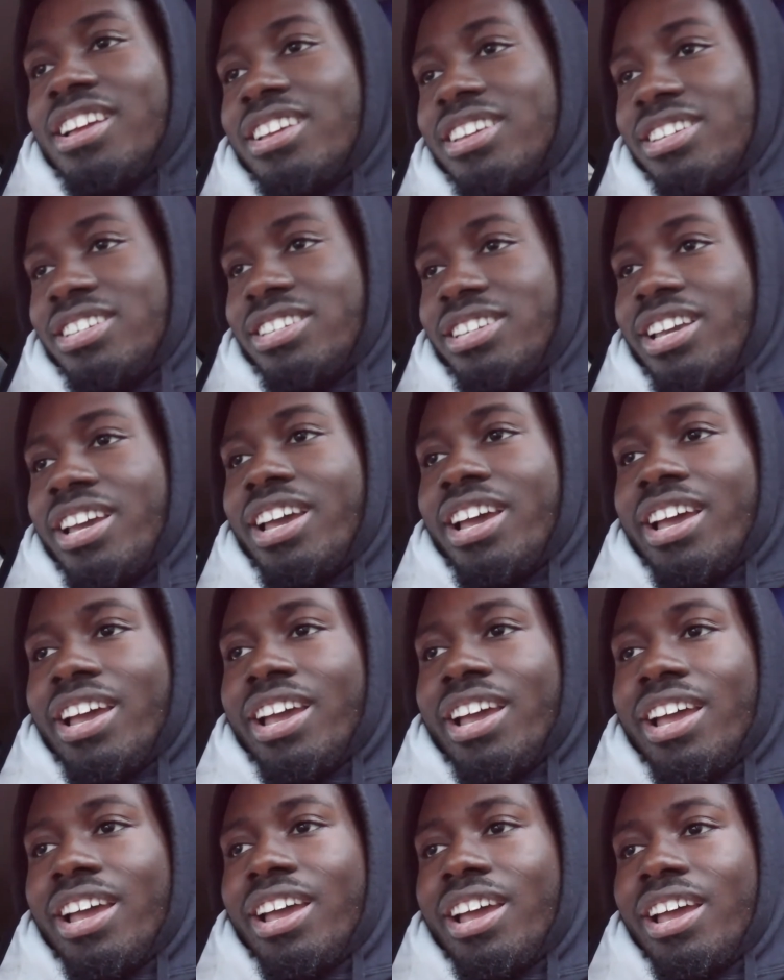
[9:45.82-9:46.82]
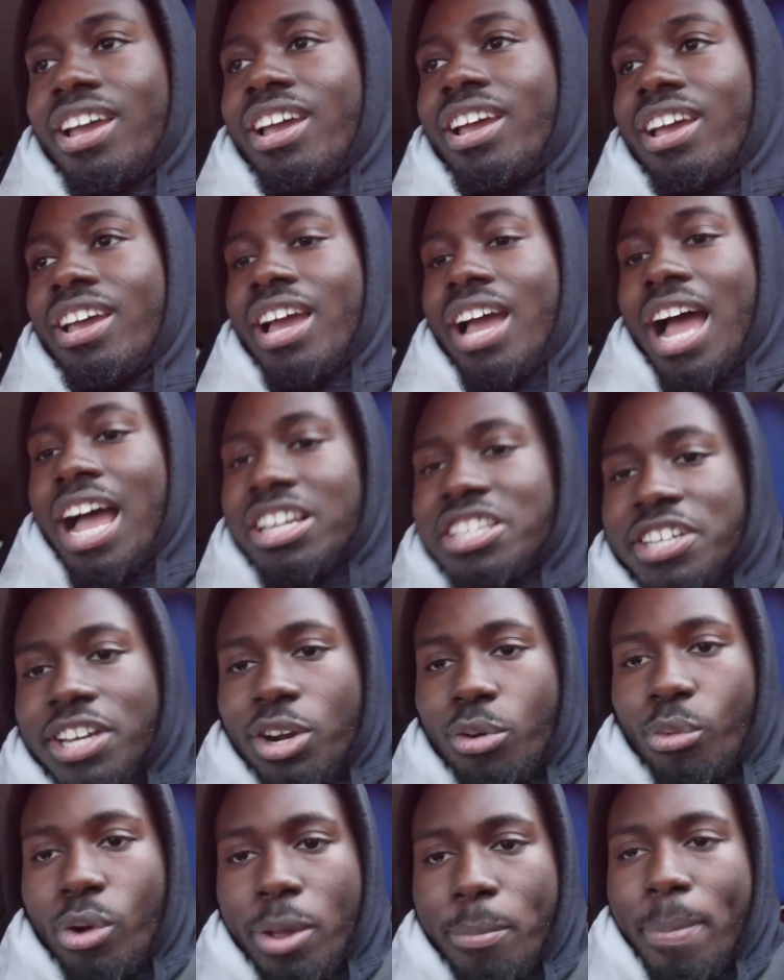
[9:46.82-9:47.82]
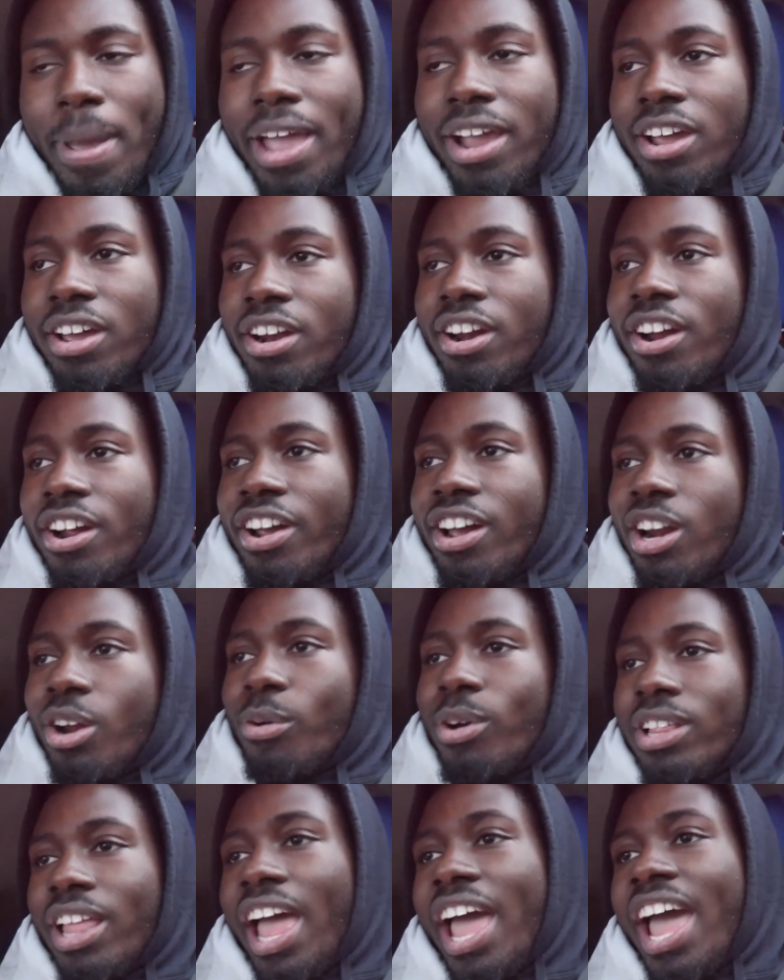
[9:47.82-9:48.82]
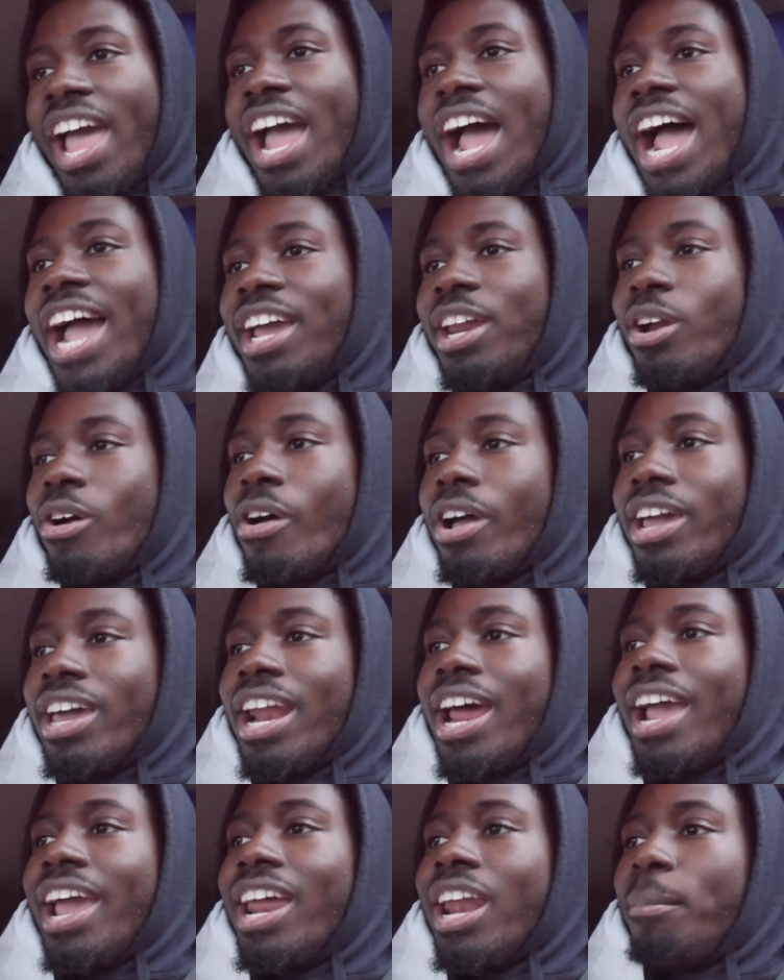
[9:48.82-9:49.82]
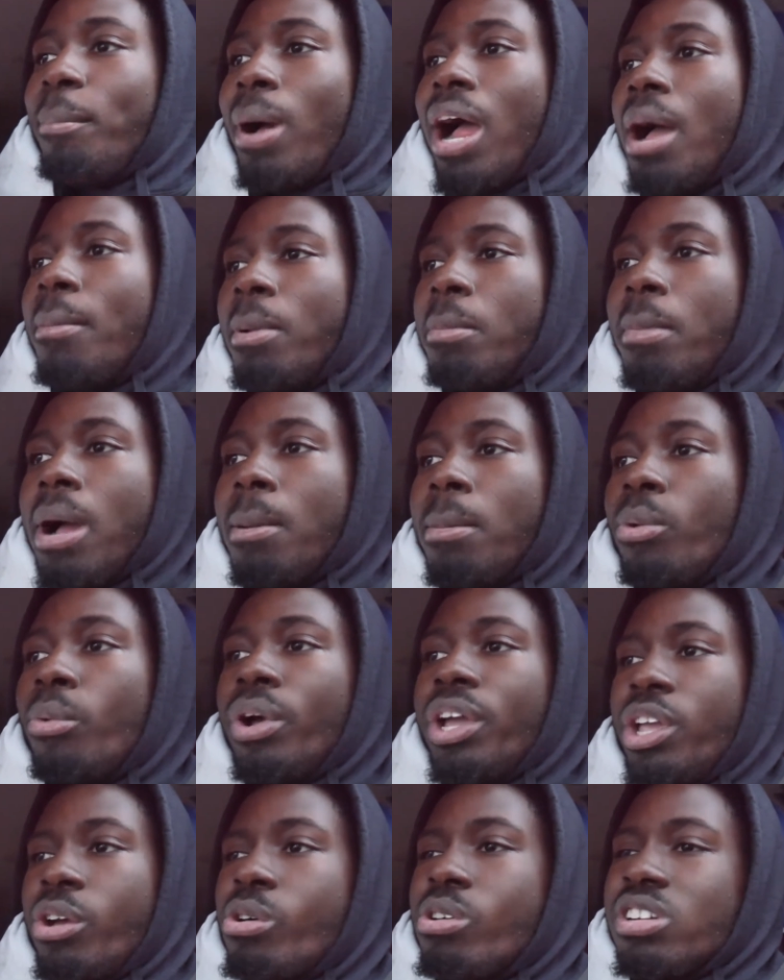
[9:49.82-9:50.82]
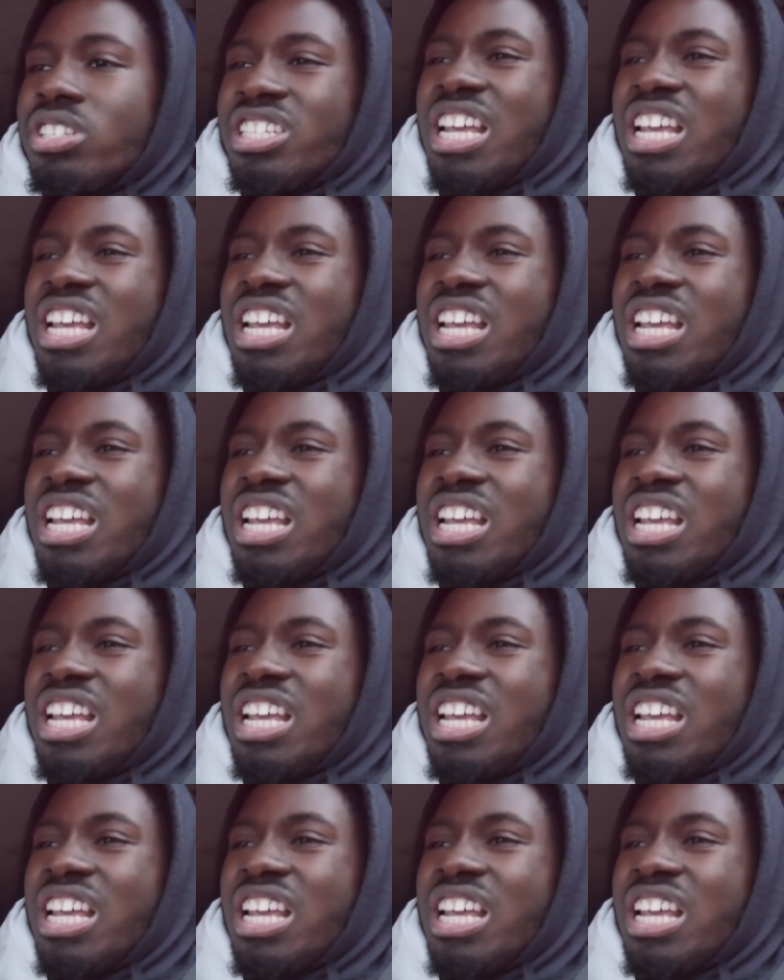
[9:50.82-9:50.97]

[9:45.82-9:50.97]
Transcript: Shit, I should have went back in there and heard what with the hey, how you doing? Can I get a bomb, my mama with you on the